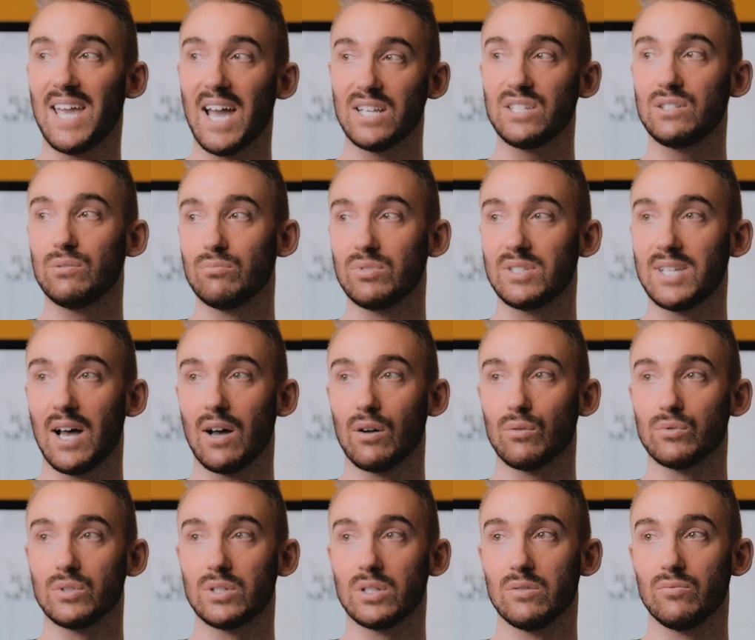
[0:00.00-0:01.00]
get some
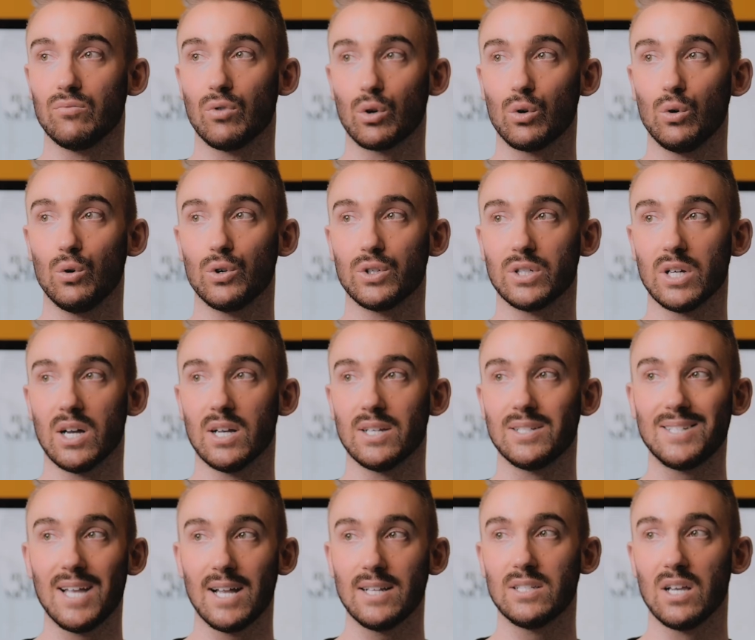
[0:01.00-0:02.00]
sound recorder
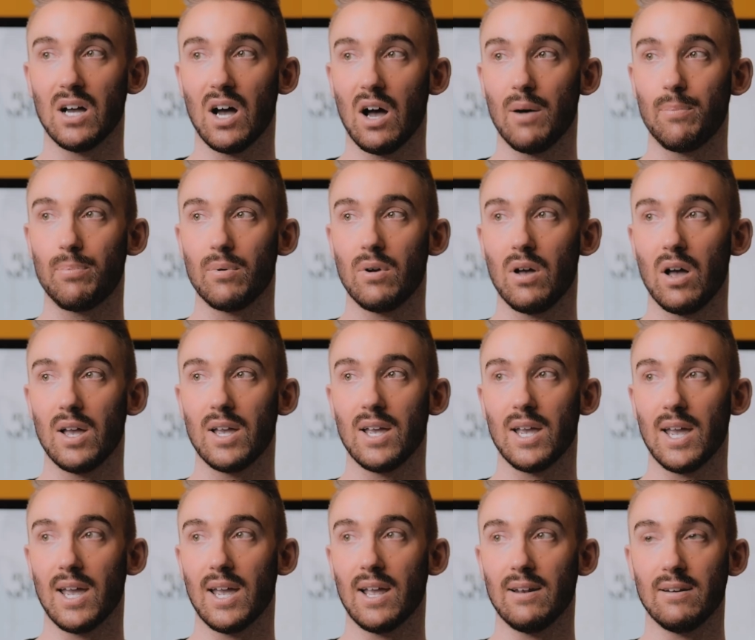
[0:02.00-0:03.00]
set up
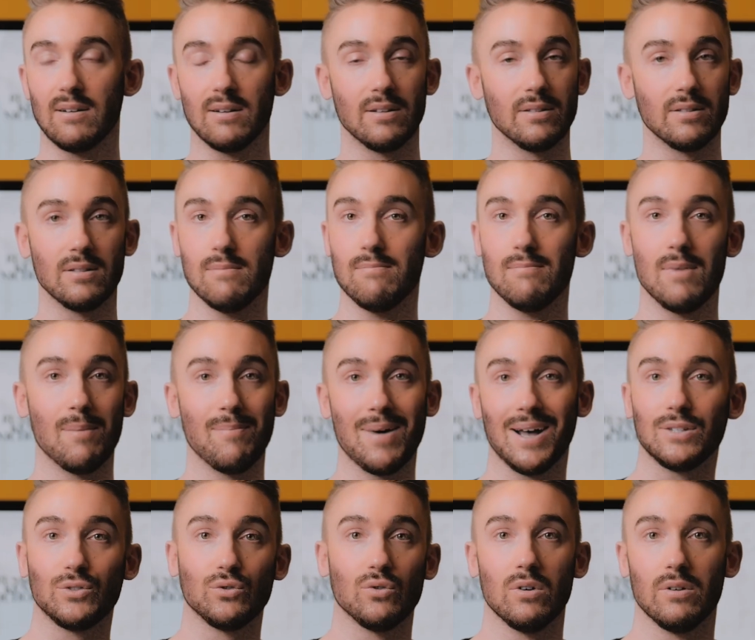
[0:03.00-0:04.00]
in a
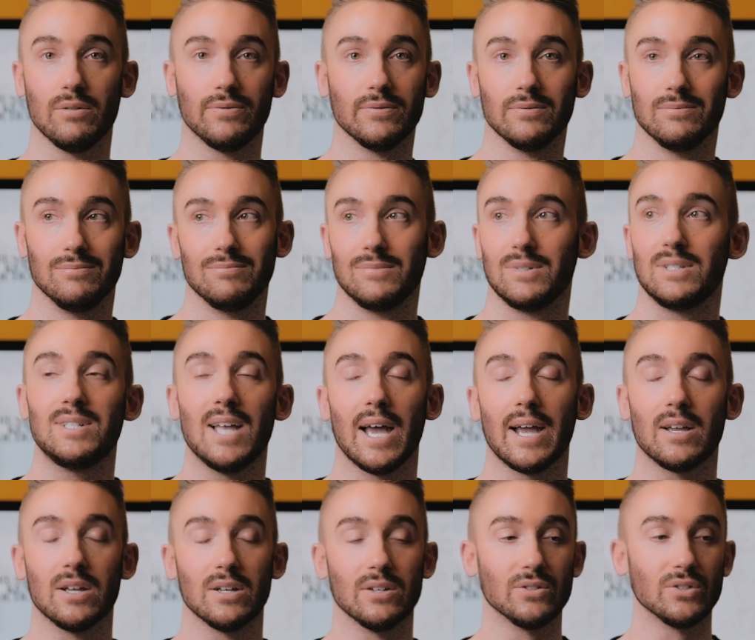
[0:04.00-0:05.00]
matter of
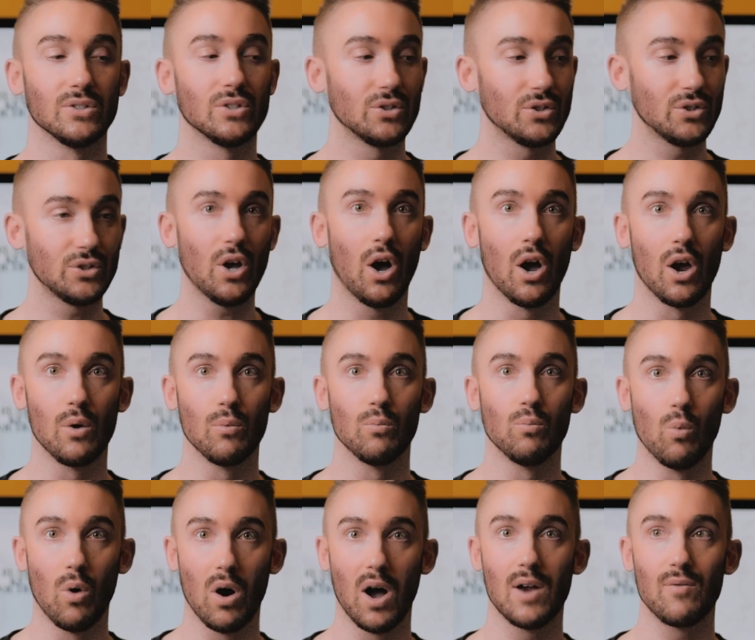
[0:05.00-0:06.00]
seconds. So
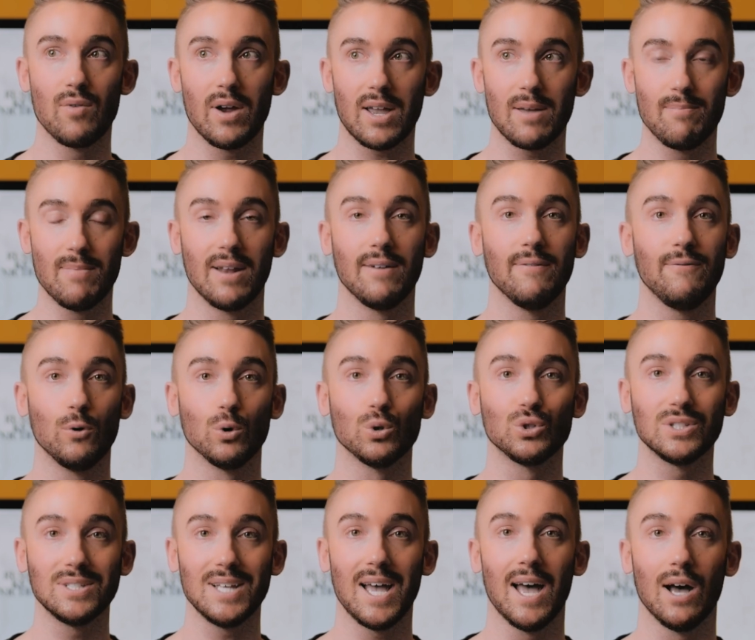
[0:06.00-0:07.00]
what I recommend for
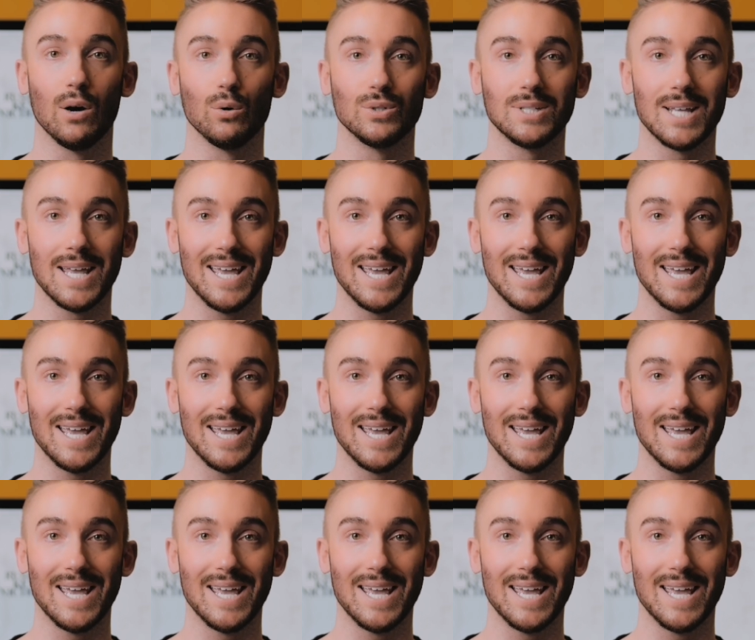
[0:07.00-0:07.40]
sound